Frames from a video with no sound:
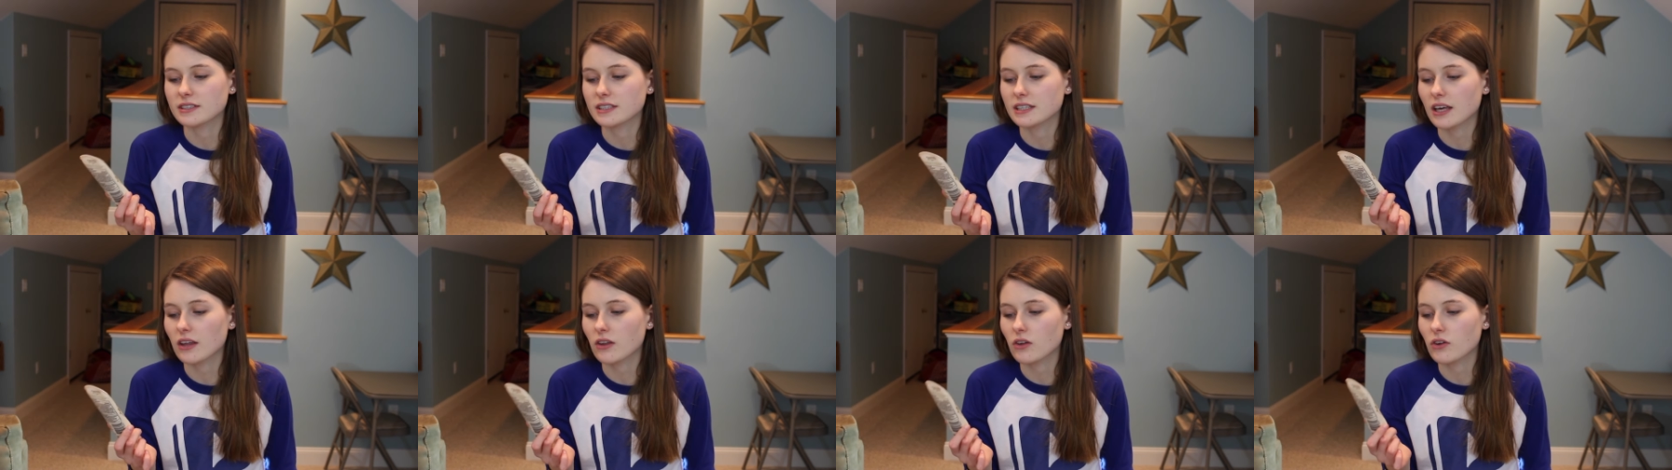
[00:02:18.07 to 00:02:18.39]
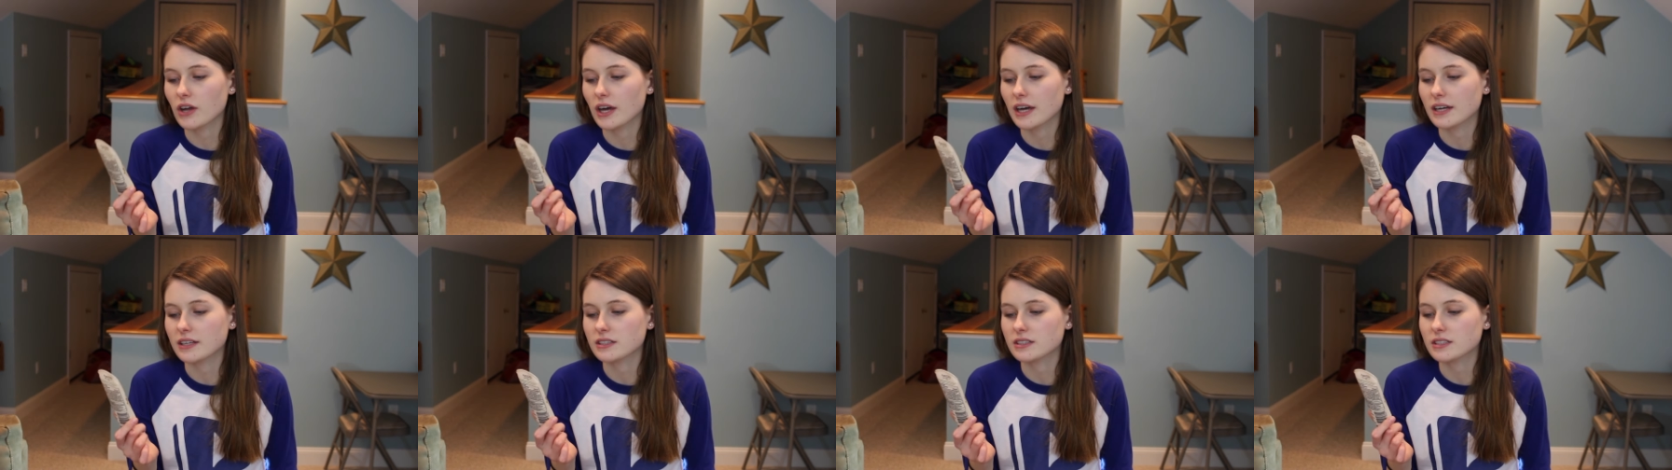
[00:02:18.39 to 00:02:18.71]
the other
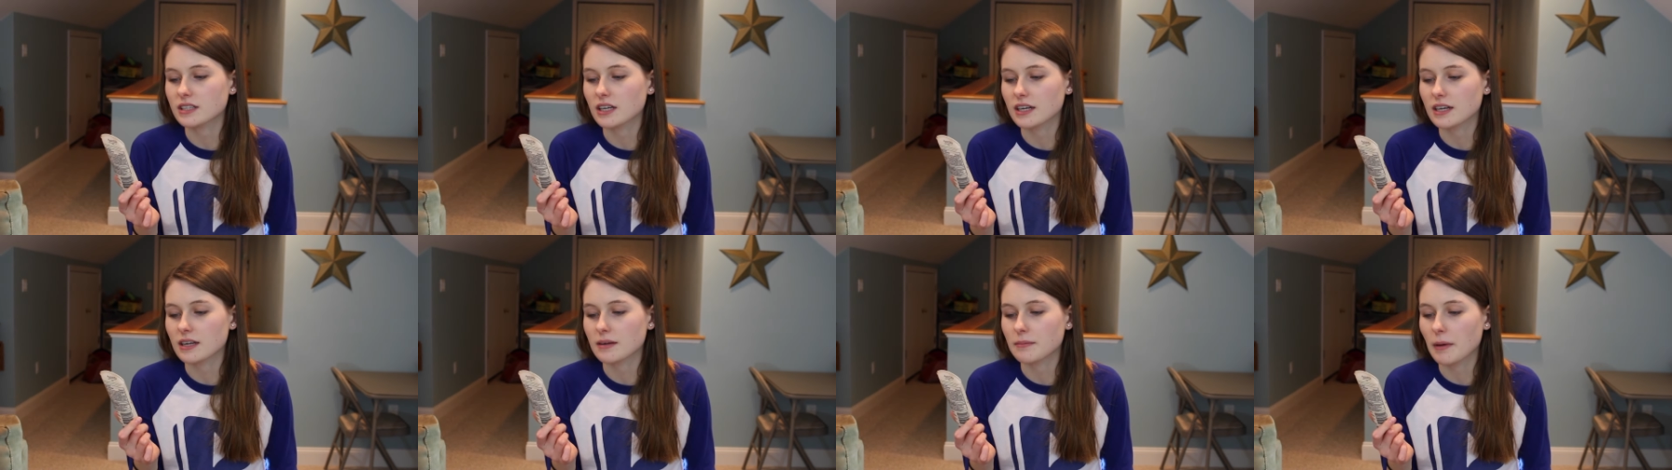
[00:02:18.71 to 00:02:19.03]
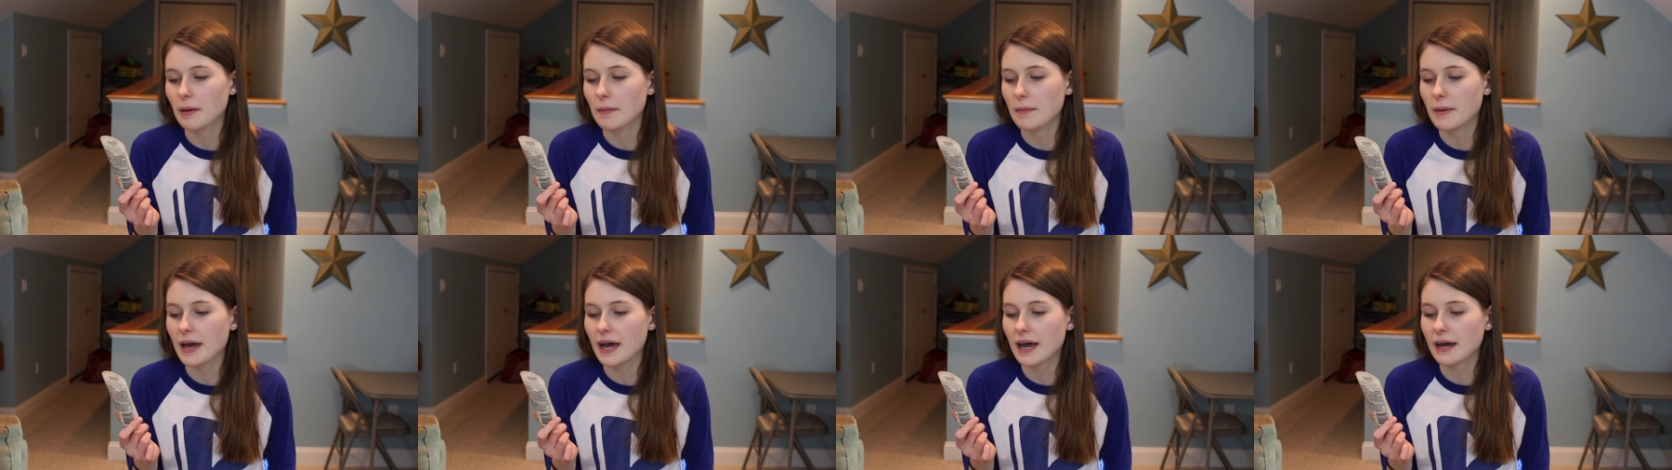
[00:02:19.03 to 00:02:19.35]
day and stuck it in
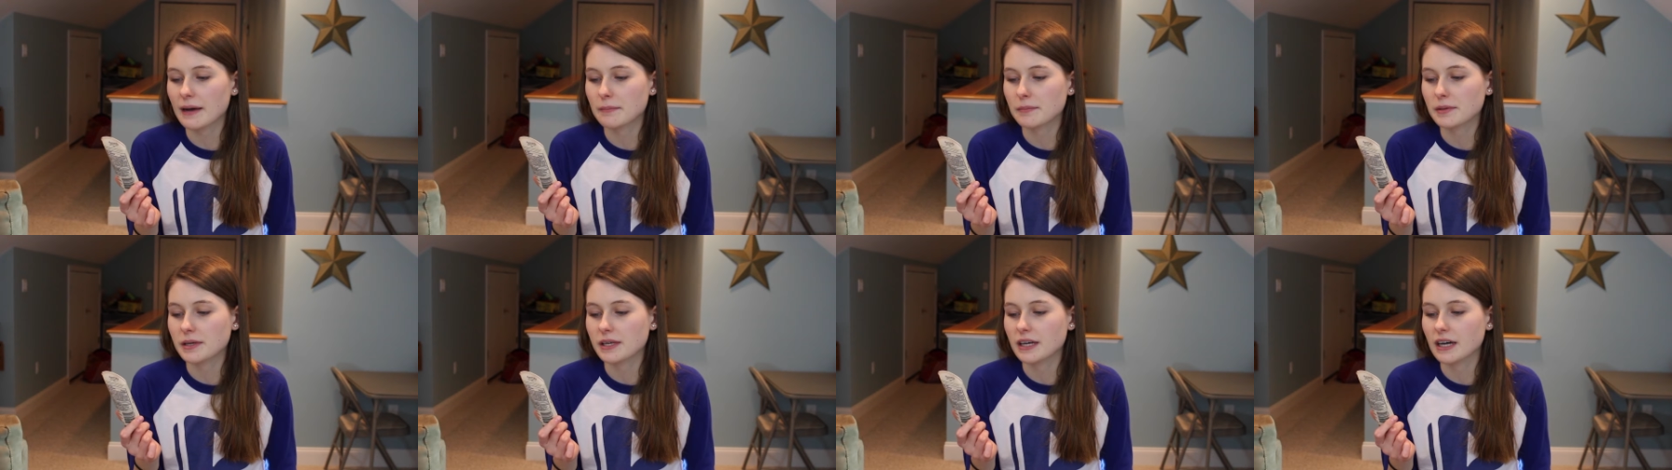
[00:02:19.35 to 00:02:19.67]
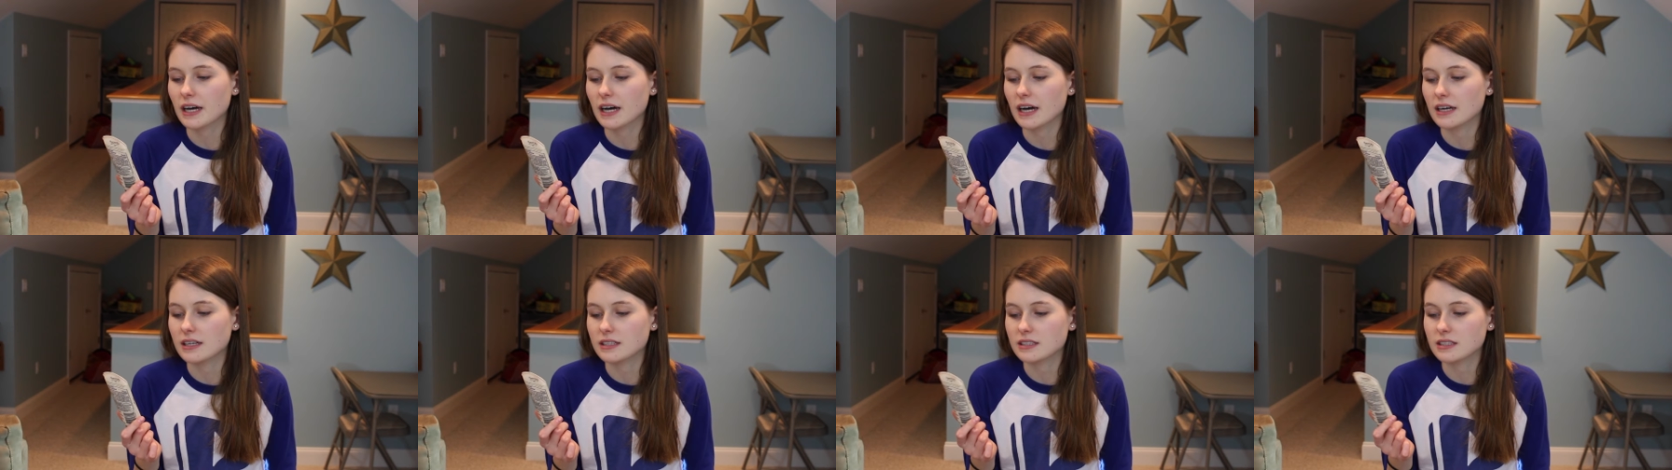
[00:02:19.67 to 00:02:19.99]
my bag
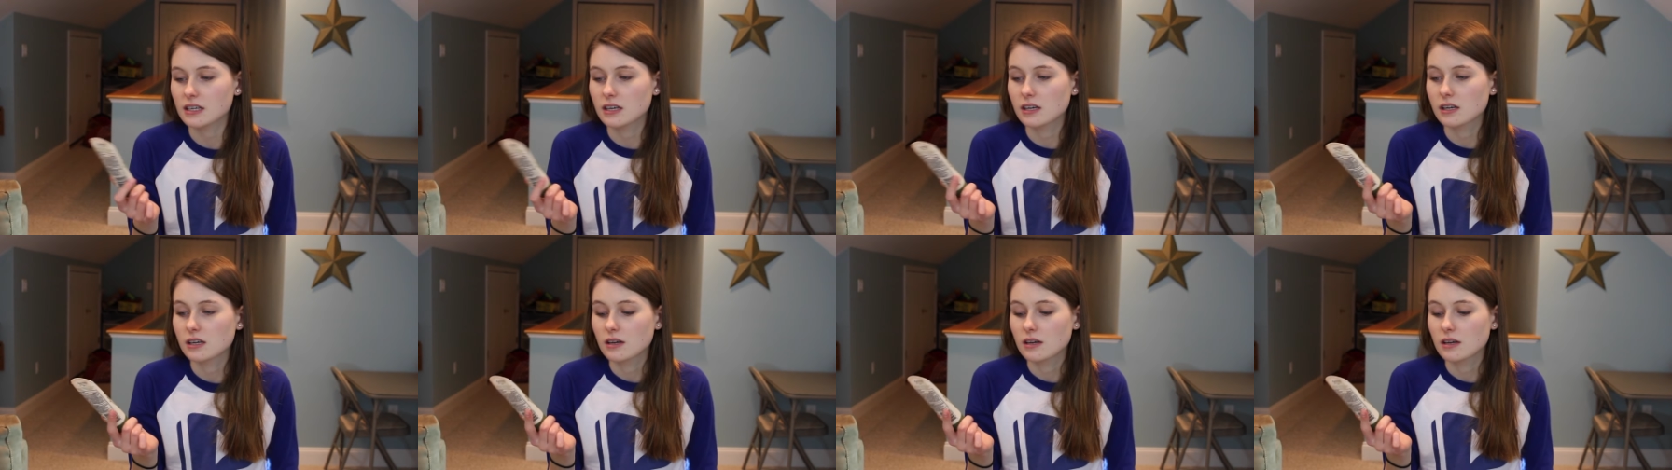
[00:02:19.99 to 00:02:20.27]
because